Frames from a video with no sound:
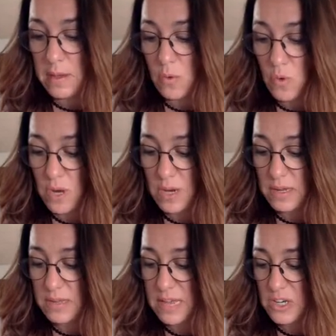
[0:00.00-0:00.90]

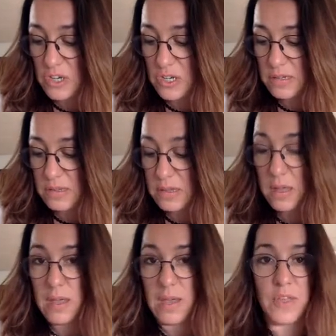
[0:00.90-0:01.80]
organizations,
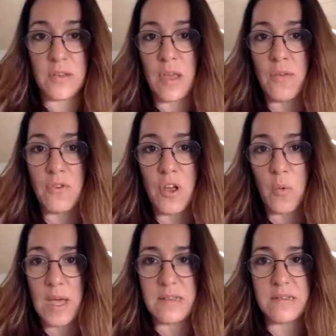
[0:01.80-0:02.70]
if they don't even know
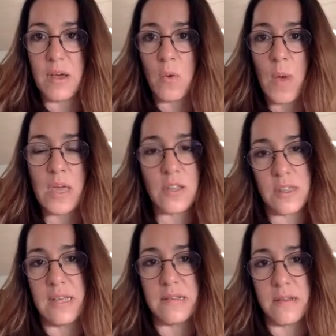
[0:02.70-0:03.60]
where to start, where could
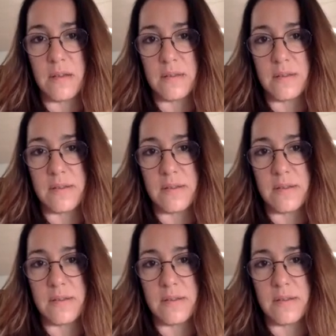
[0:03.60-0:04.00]
they start?